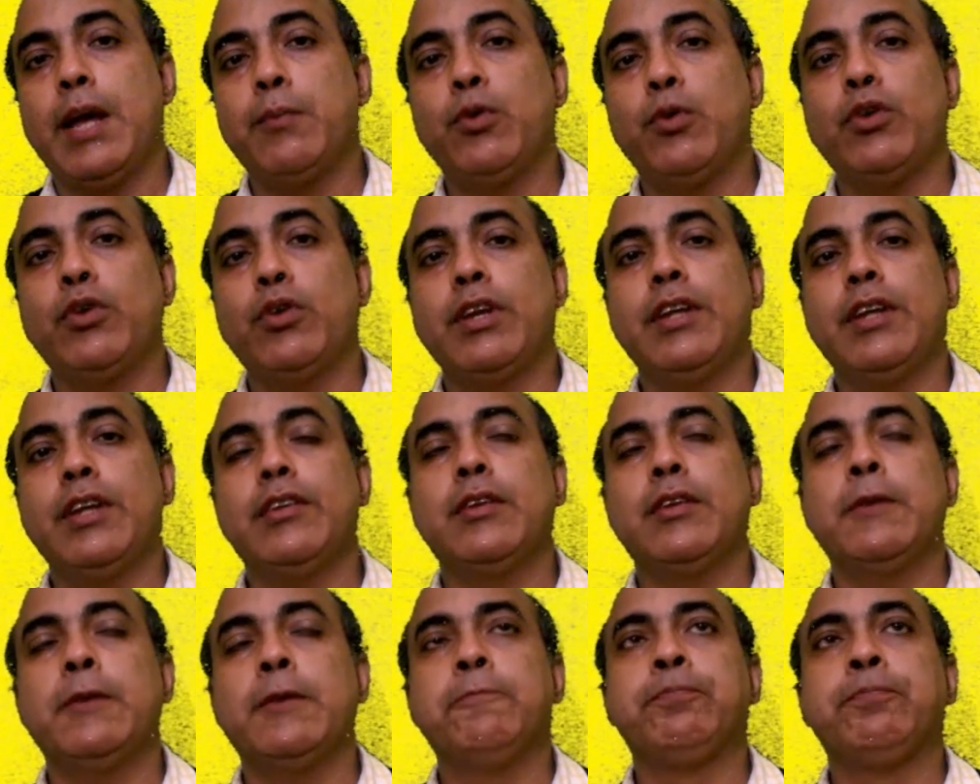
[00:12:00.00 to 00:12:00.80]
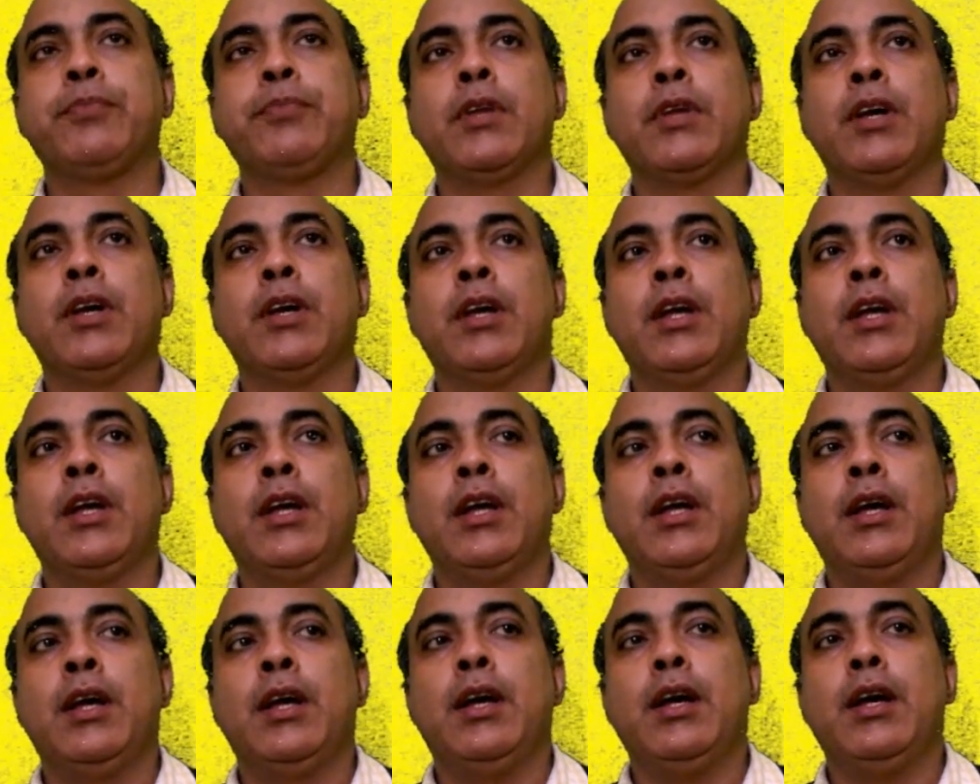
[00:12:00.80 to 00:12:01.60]
test,
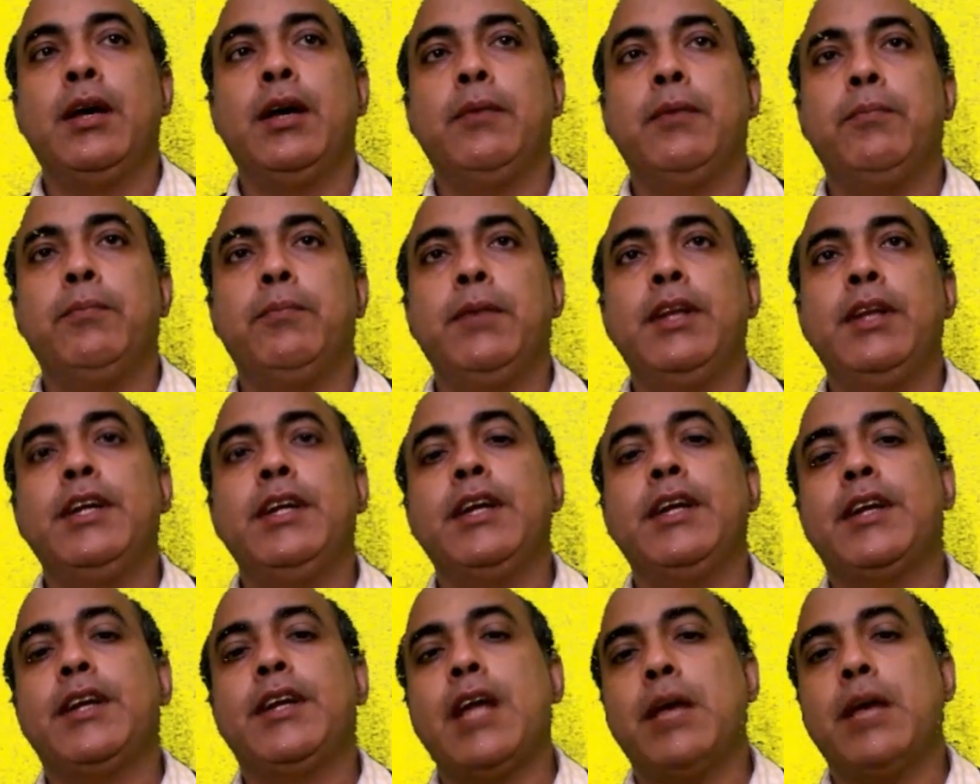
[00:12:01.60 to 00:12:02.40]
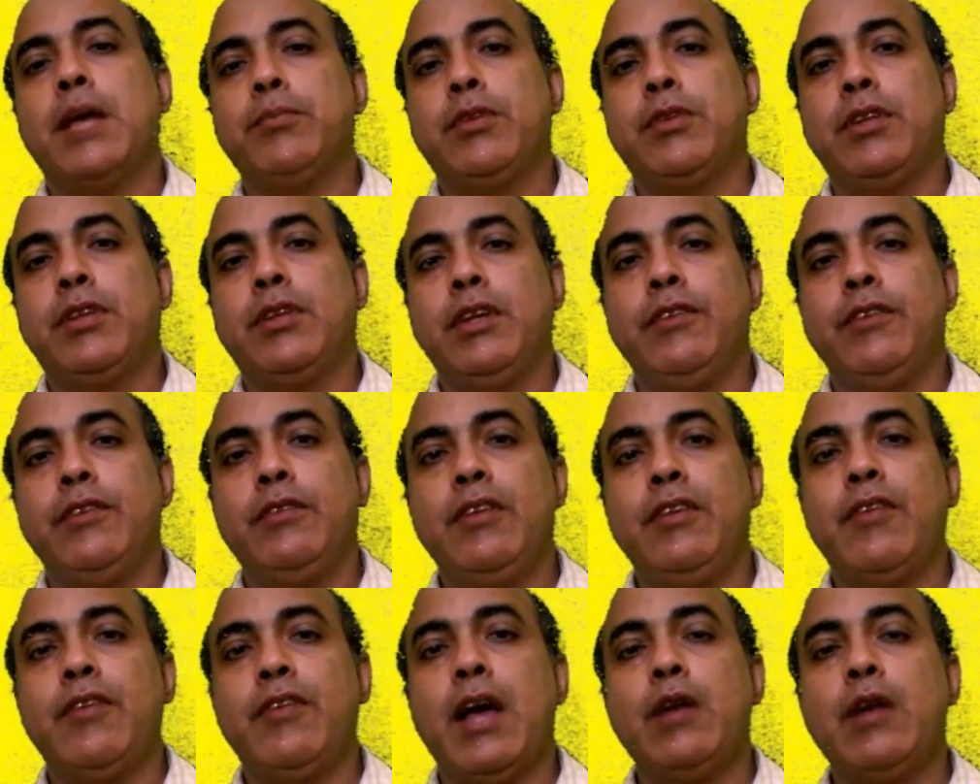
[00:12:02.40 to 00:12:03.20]
many a times if the
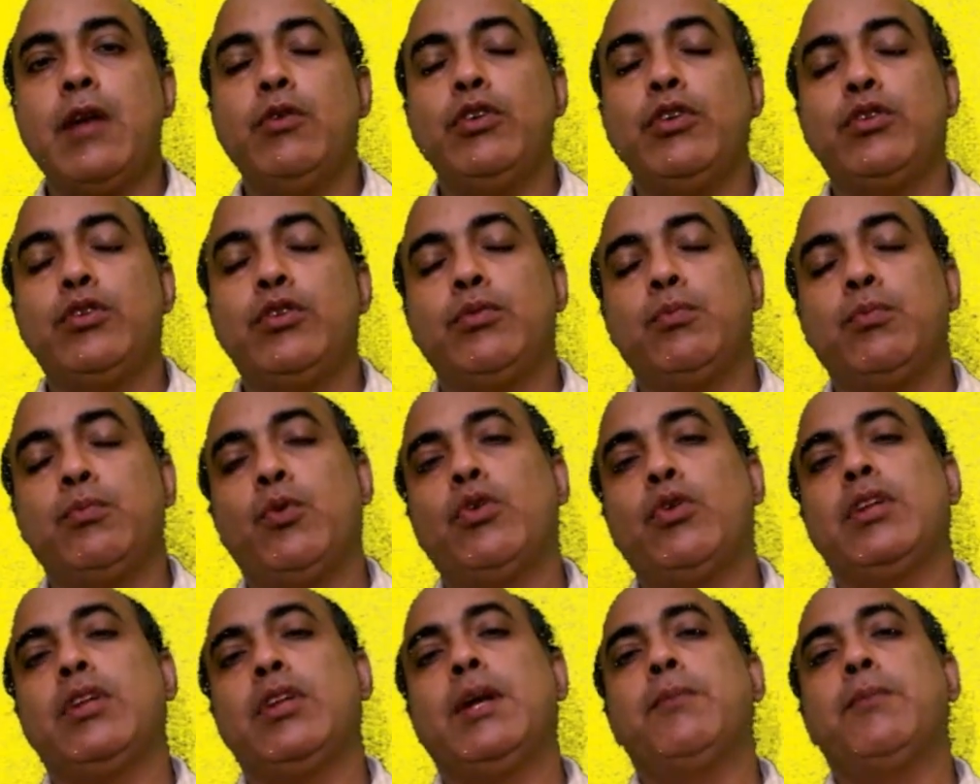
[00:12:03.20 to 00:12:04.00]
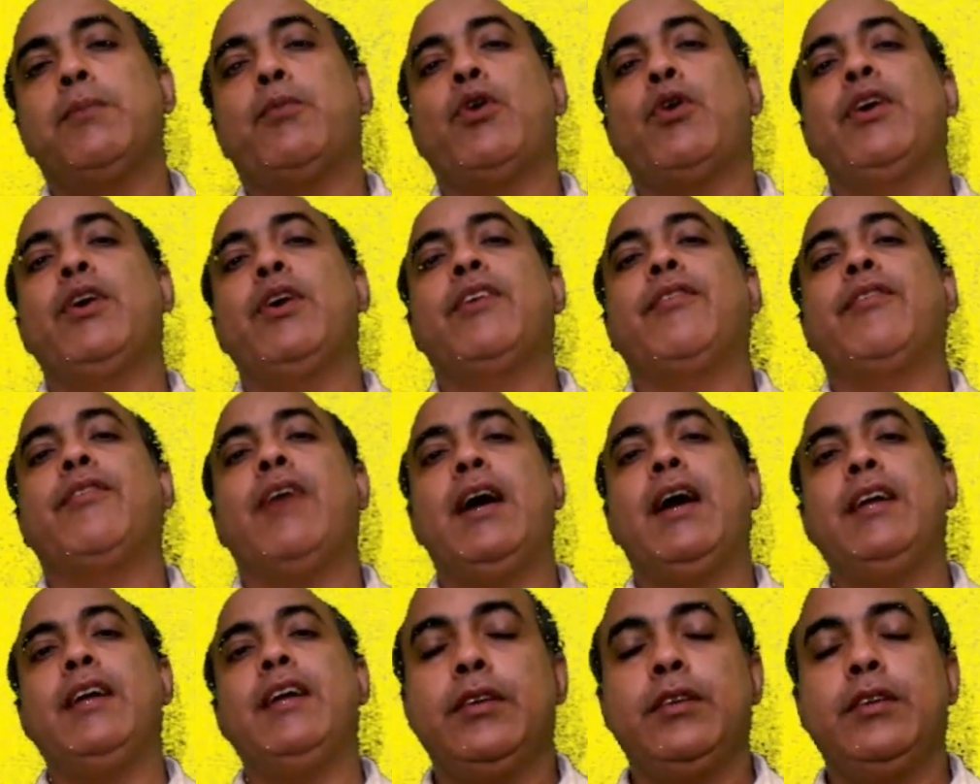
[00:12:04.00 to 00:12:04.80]
value is more than
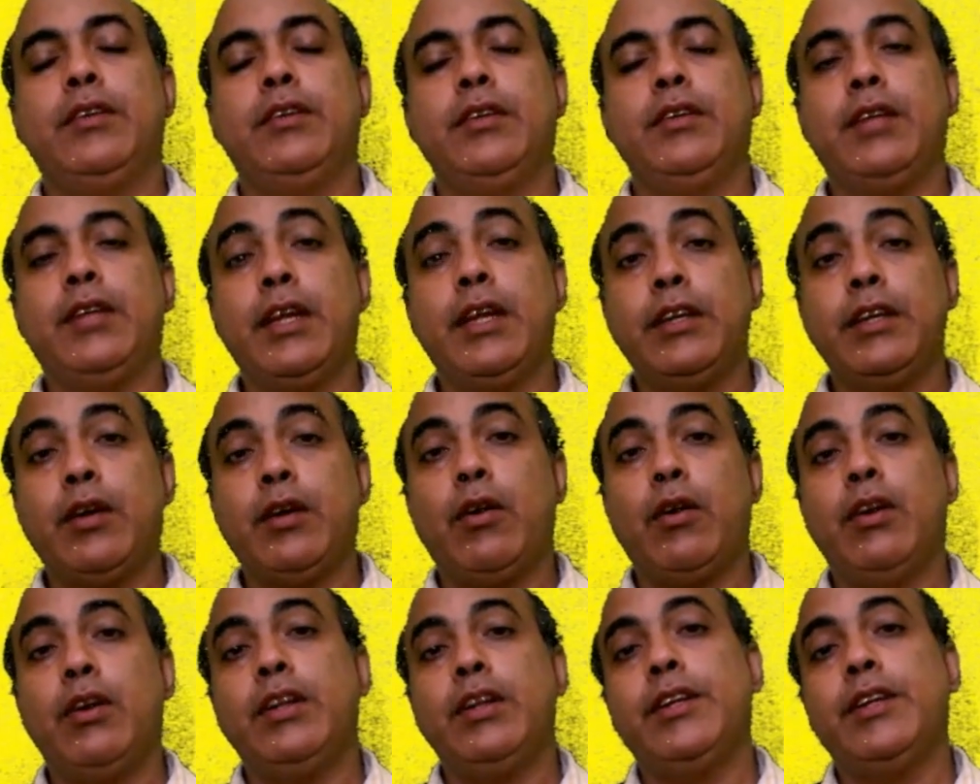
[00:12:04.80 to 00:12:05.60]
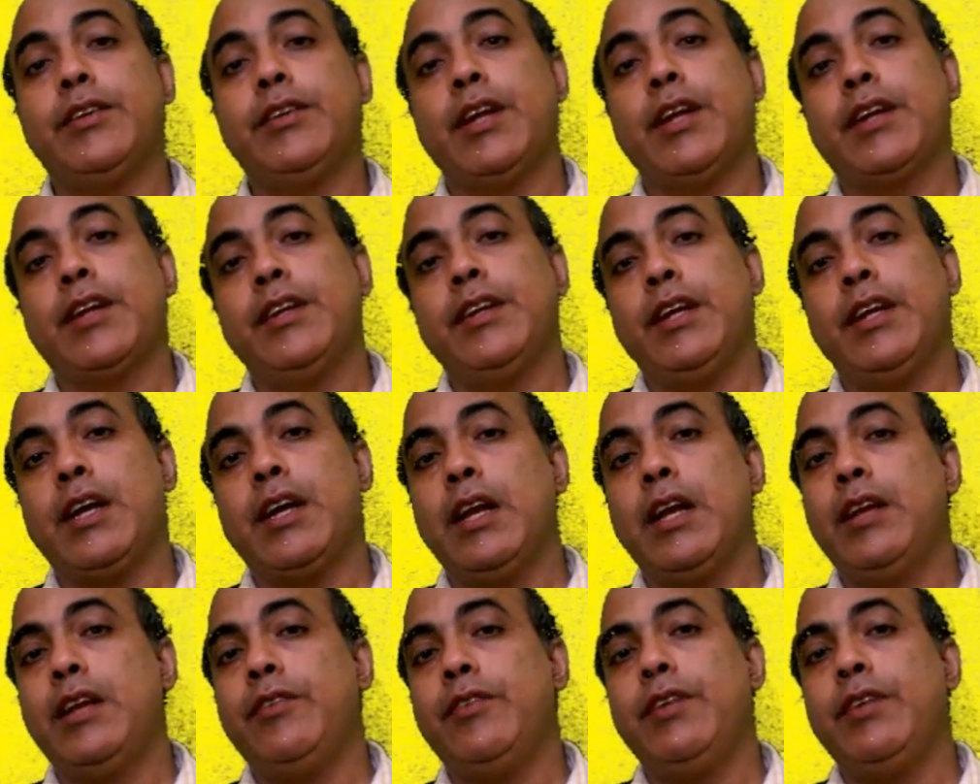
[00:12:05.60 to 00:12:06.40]
0.5, then only
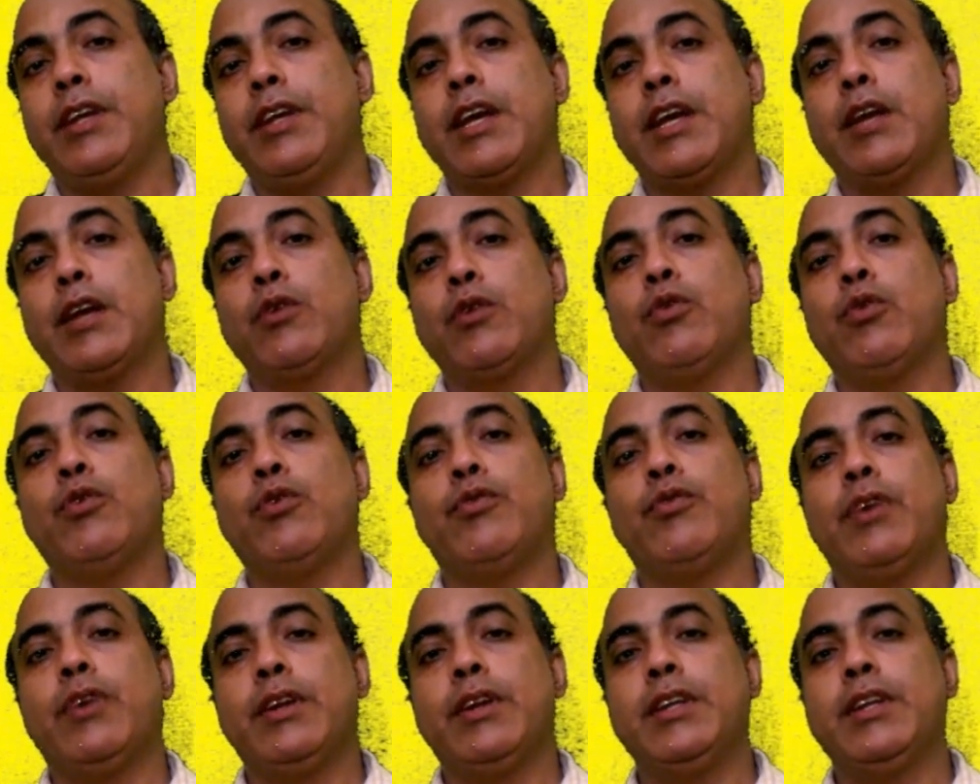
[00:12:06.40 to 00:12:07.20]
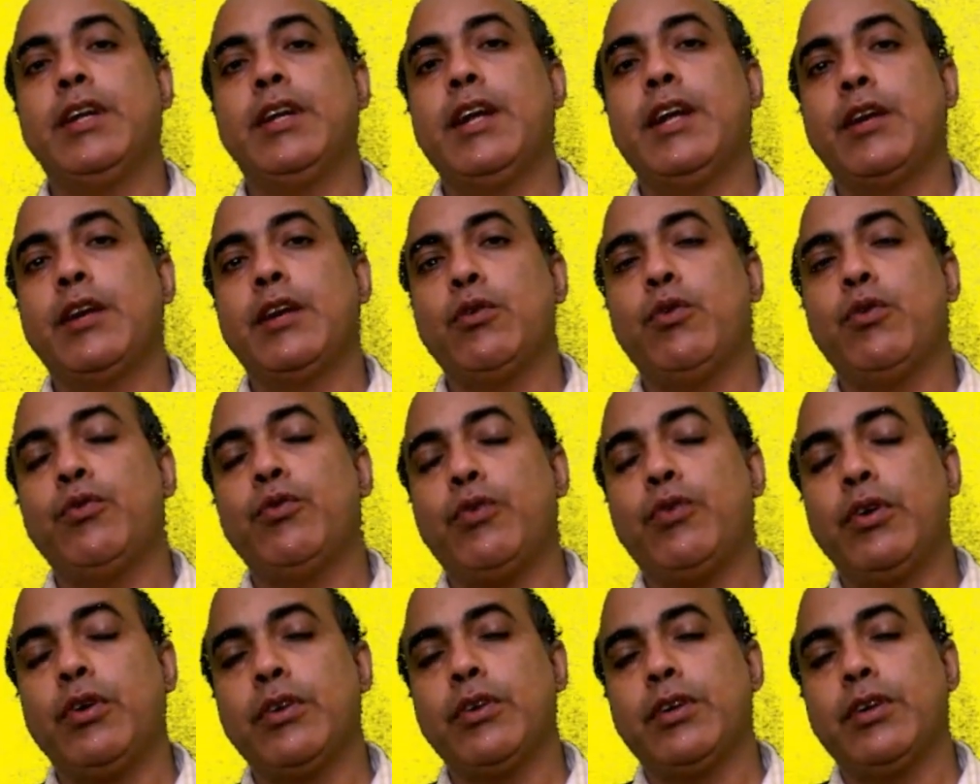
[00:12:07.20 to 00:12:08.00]
technically we can go further and go
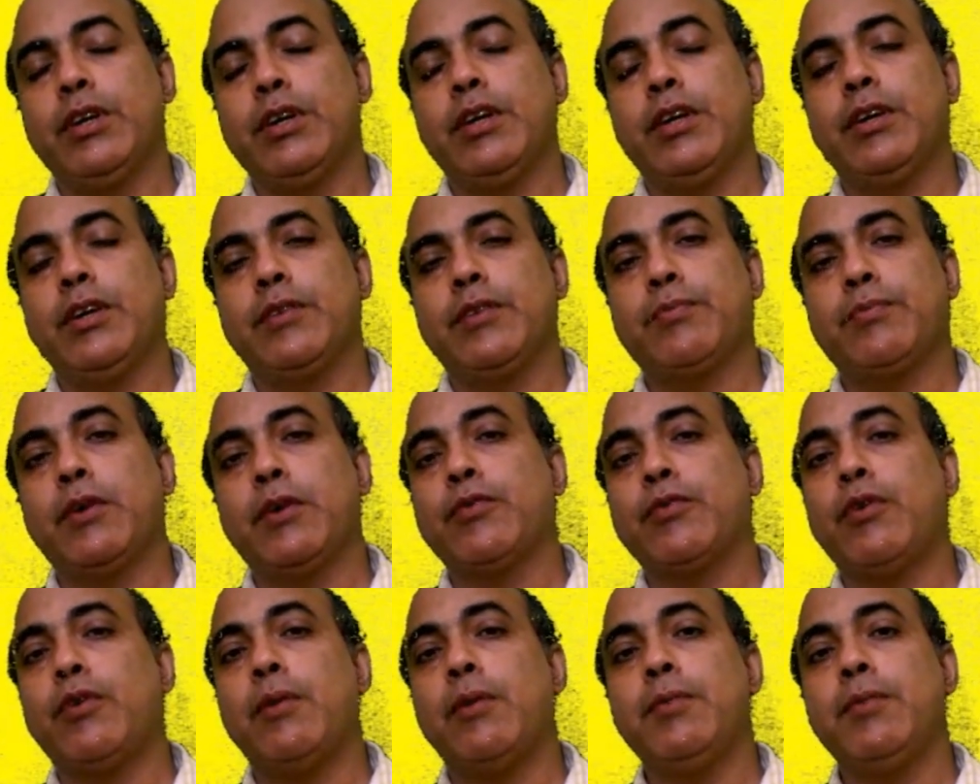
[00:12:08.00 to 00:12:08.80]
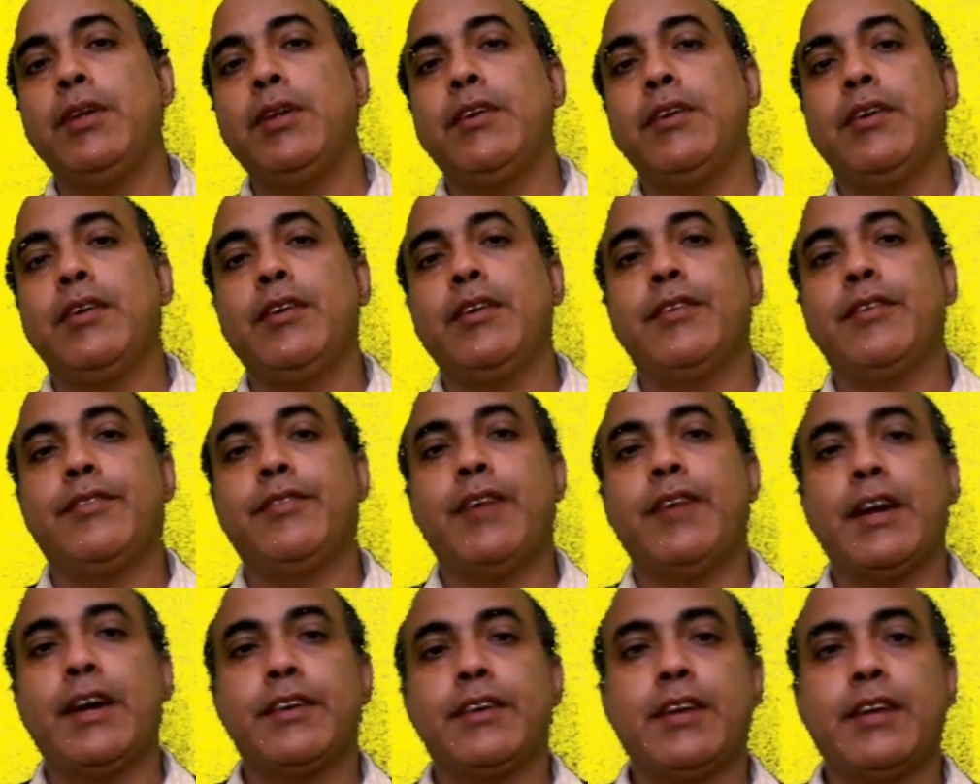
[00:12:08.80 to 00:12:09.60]
for performing
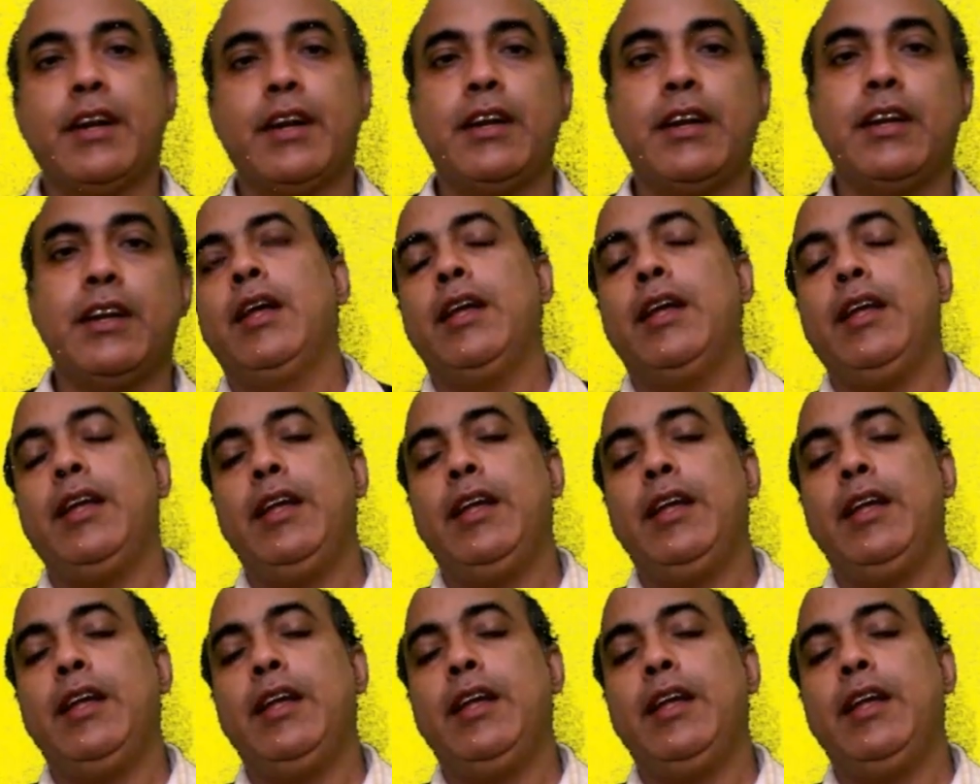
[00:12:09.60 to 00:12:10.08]
factor analysis.